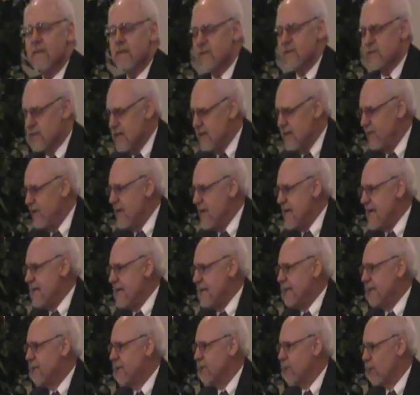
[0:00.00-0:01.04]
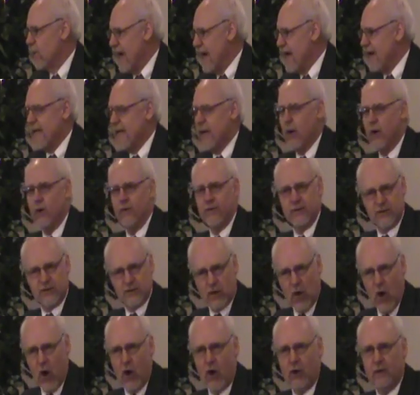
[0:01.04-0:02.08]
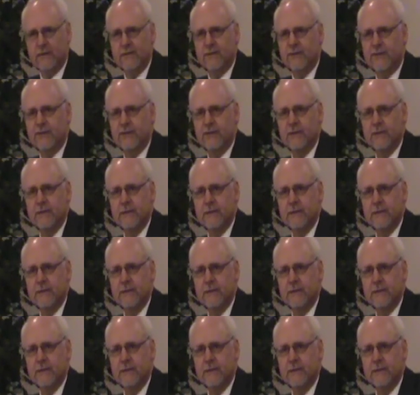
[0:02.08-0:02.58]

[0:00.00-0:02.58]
the TV, the radio, the songs,